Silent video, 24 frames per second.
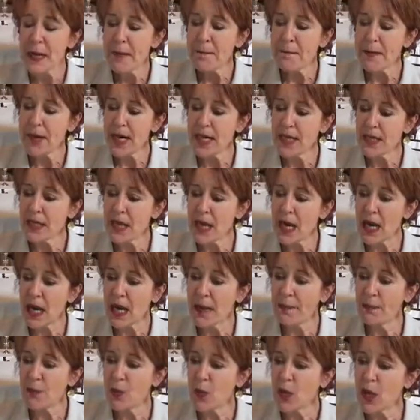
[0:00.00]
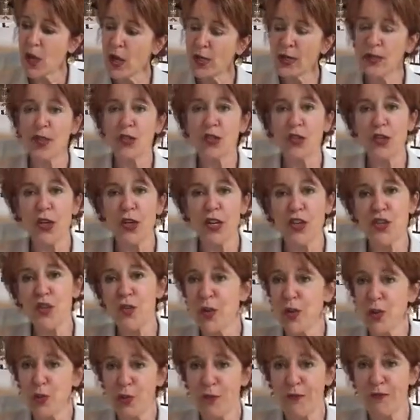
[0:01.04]
but um, we also started
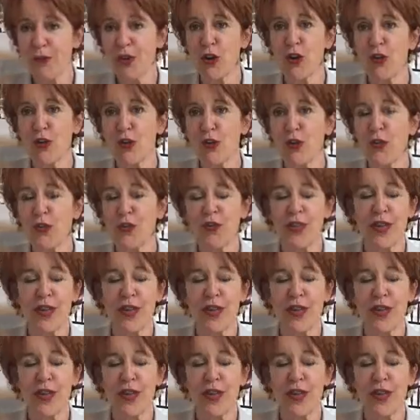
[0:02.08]
doing referrals